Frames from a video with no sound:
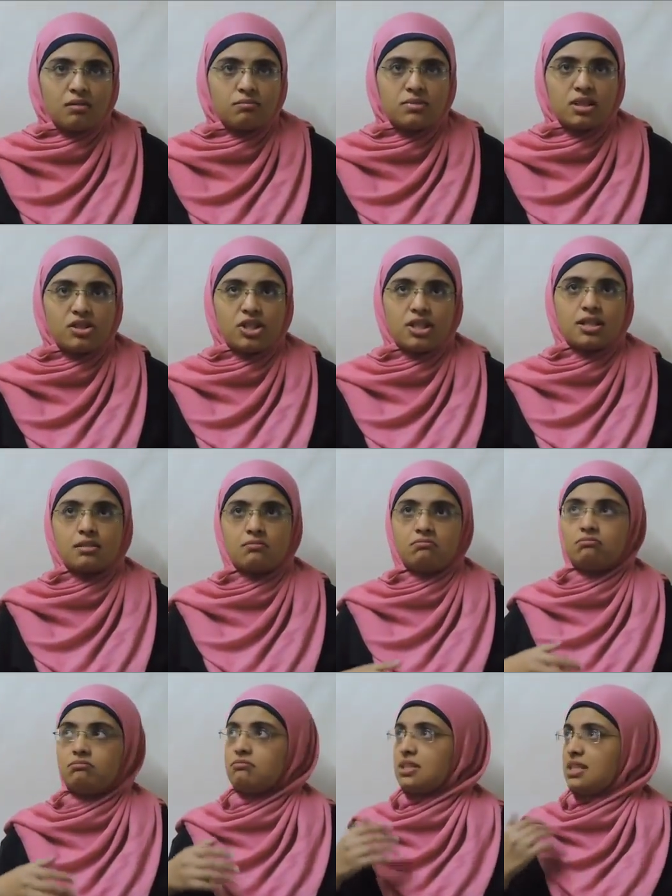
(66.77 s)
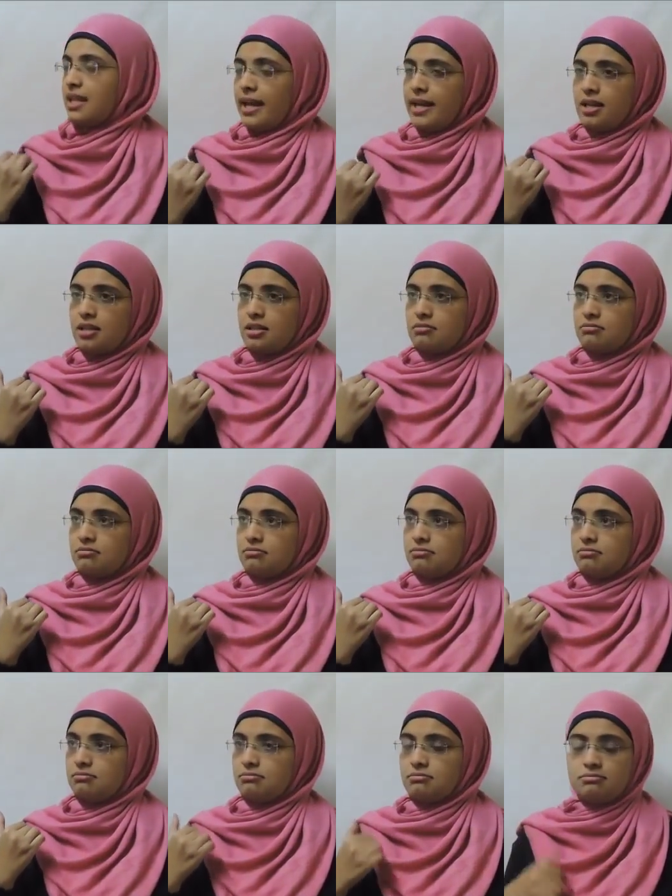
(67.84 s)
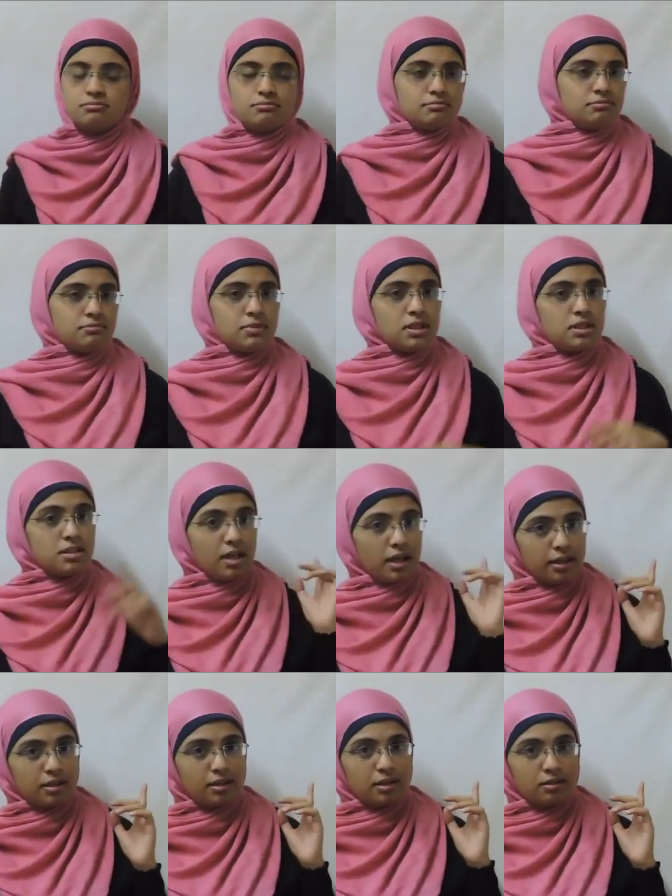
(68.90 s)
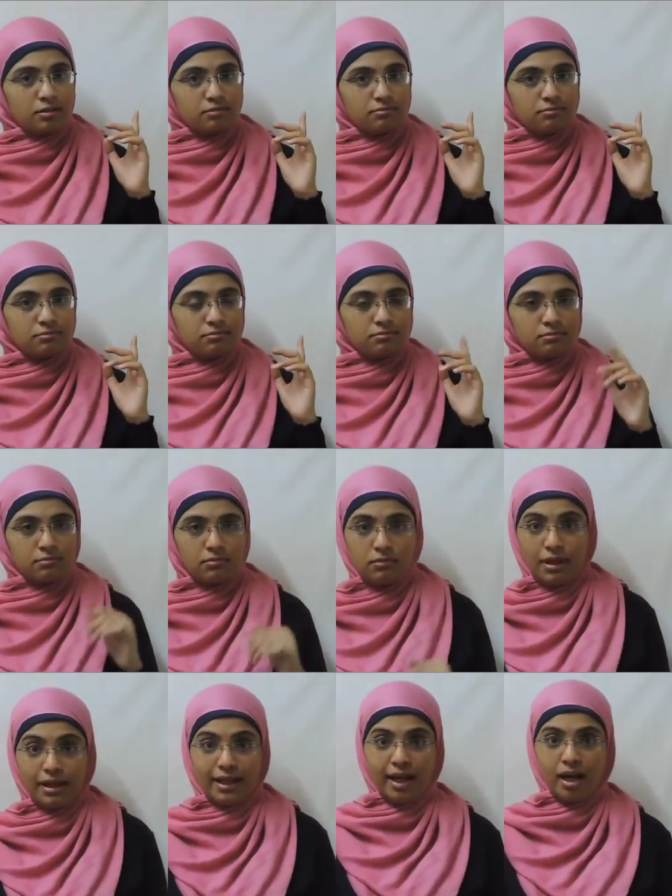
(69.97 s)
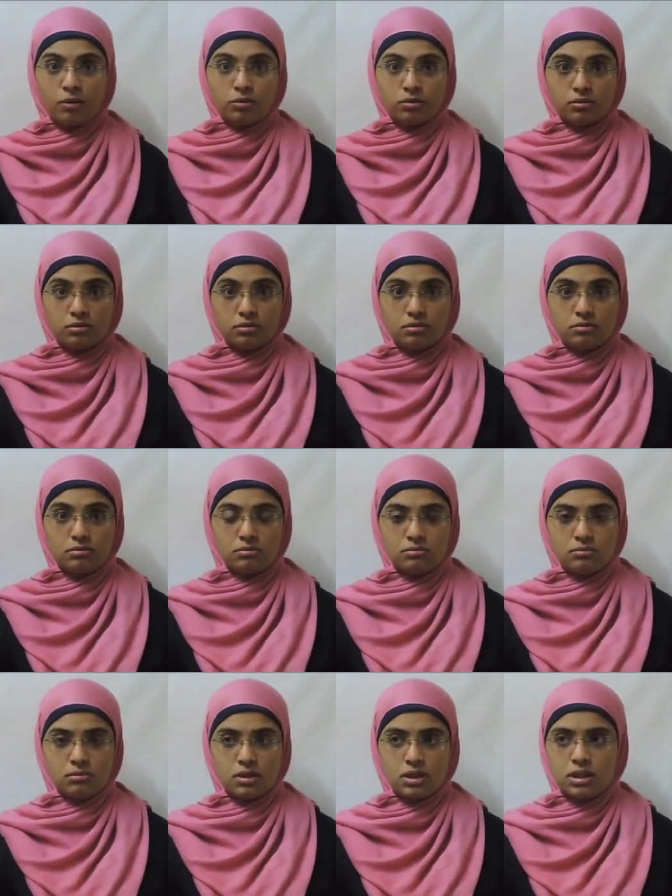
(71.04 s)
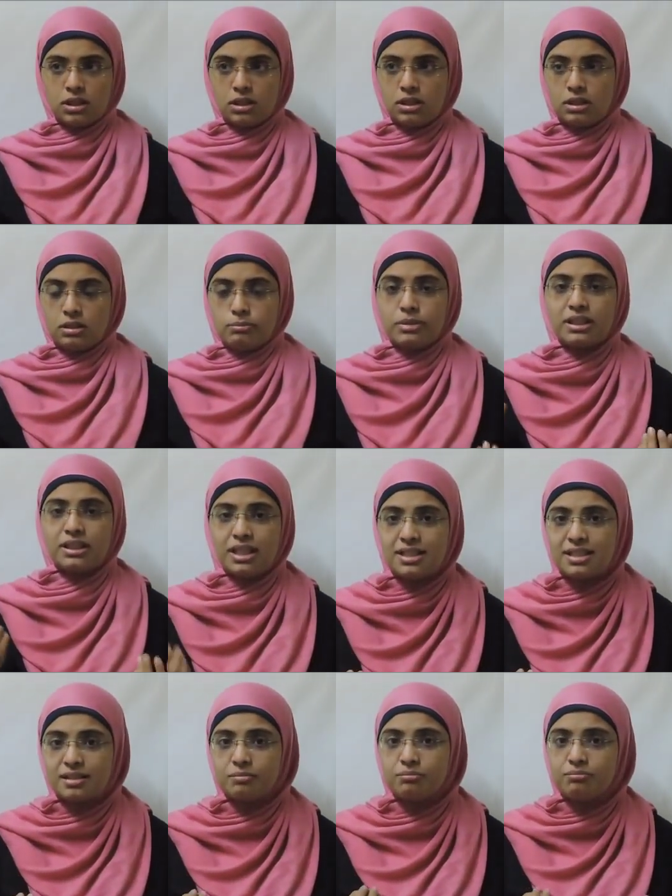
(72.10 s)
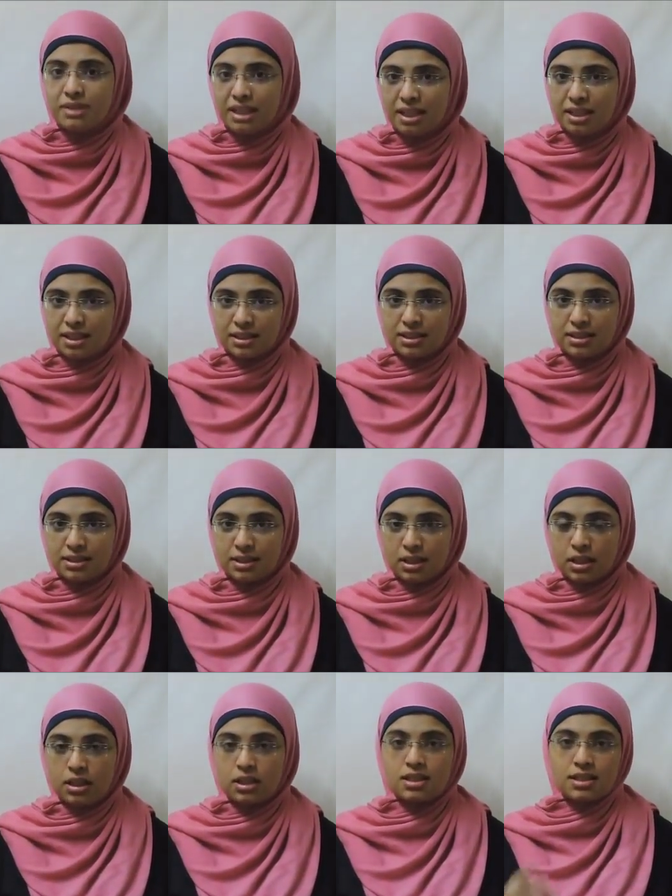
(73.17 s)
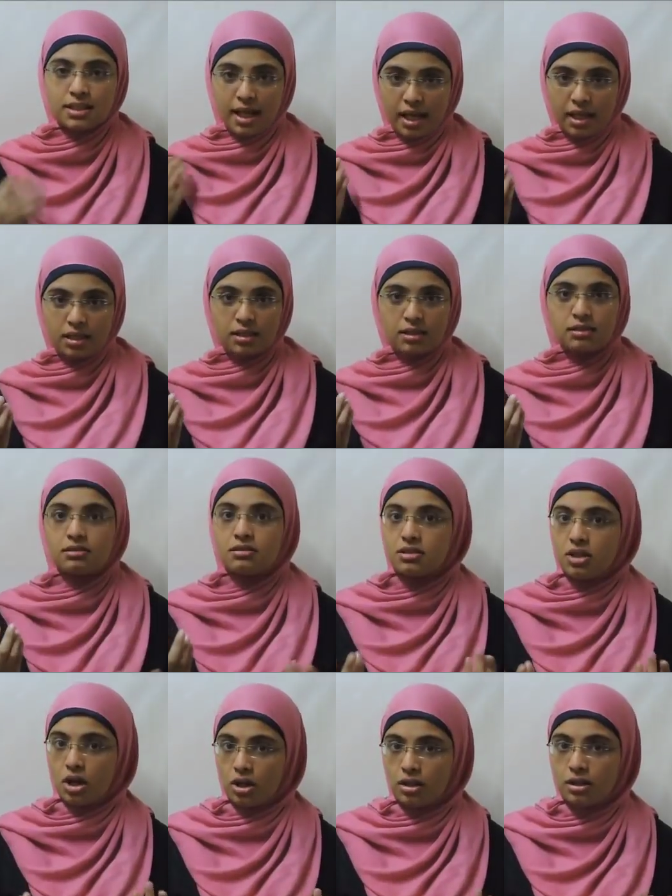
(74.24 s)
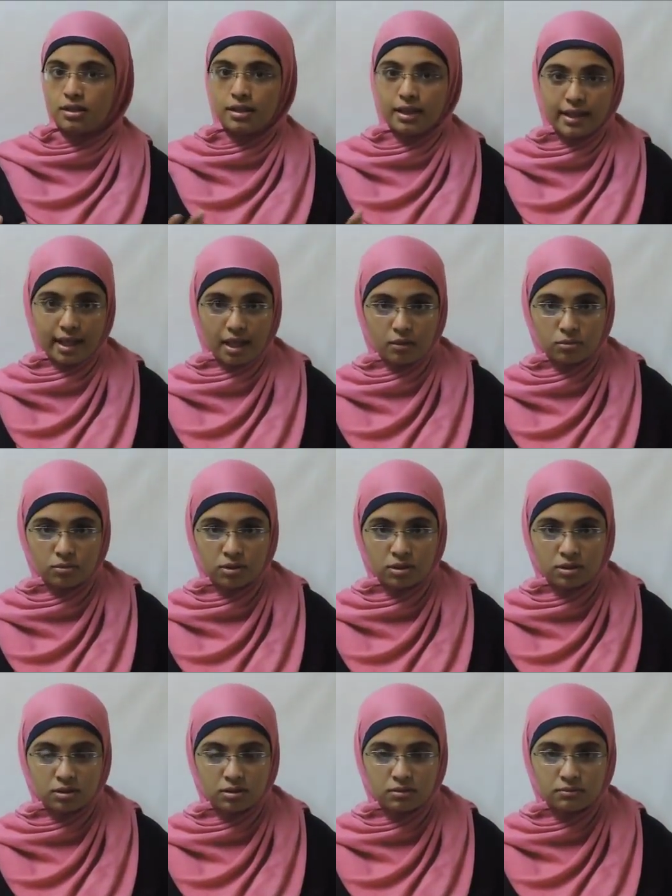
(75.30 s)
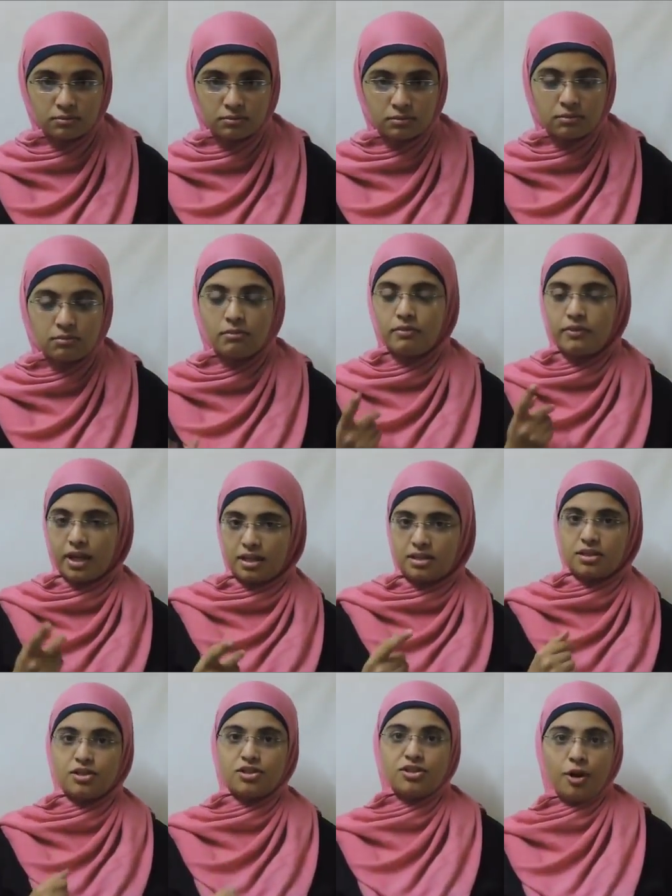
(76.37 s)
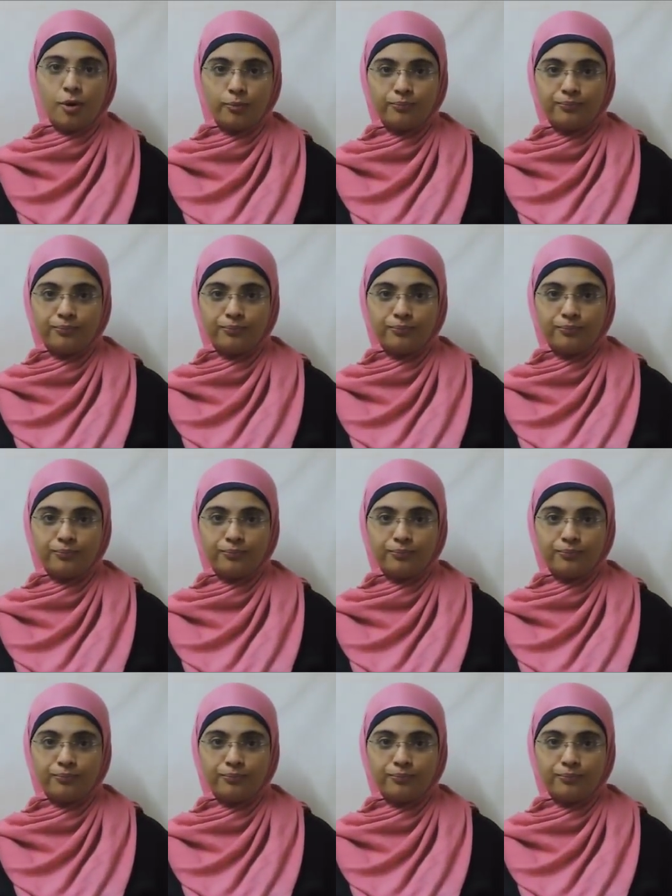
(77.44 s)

Such as snake, duck, and owl. But does it mean snake, duck, and owl? The answer is no.